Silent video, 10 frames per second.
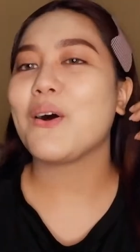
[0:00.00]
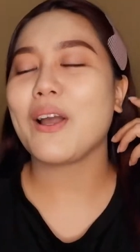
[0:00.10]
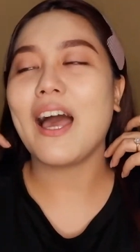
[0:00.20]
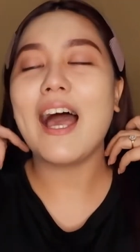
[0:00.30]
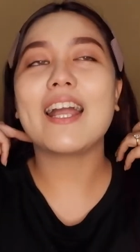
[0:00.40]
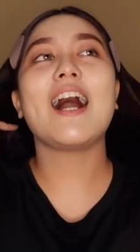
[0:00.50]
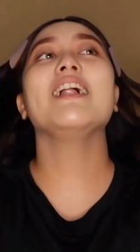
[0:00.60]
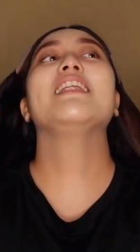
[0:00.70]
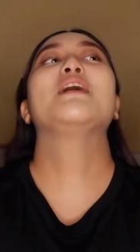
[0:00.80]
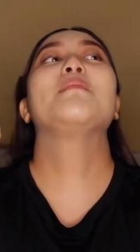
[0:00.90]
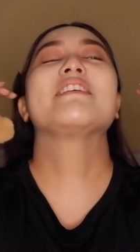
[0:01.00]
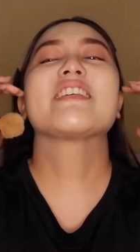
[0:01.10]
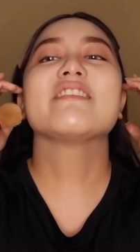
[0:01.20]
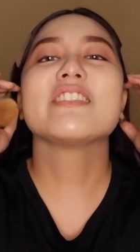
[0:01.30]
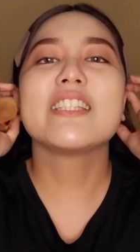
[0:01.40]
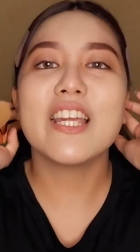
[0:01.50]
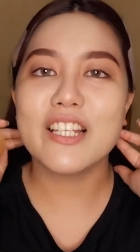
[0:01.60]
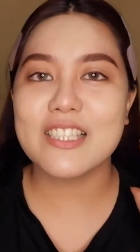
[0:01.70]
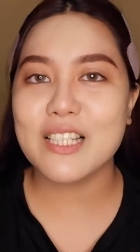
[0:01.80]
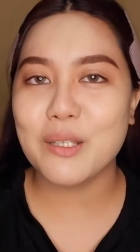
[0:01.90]
Okay, I can't take myself
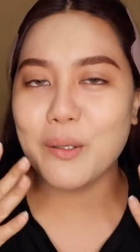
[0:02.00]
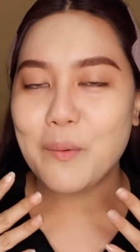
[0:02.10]
seriously